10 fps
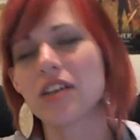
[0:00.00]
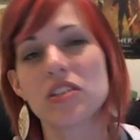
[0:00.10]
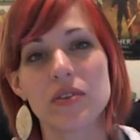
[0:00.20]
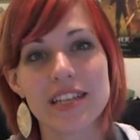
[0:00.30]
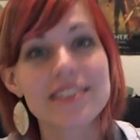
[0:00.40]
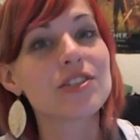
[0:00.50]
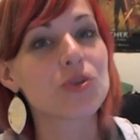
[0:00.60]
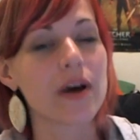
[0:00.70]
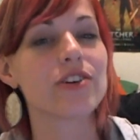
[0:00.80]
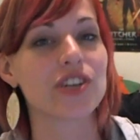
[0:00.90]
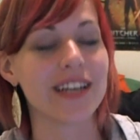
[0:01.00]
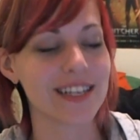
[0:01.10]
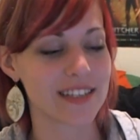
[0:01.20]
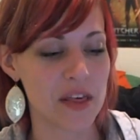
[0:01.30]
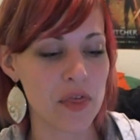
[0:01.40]
So in this situation,
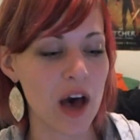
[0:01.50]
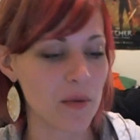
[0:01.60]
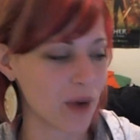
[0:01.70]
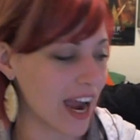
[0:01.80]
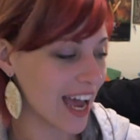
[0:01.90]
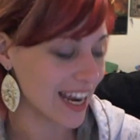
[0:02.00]
it's the thumb, right?